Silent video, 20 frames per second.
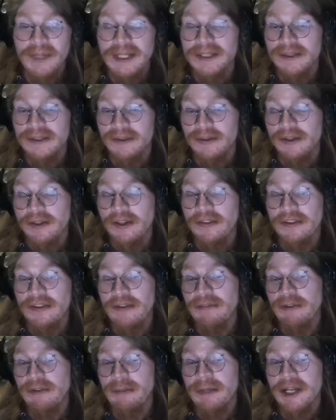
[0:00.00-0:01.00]

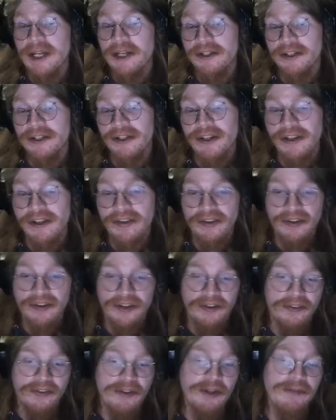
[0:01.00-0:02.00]
disinformation is a
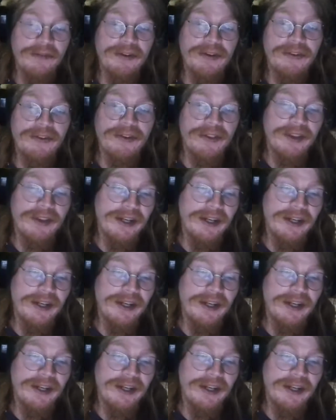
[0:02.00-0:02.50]
disservice to the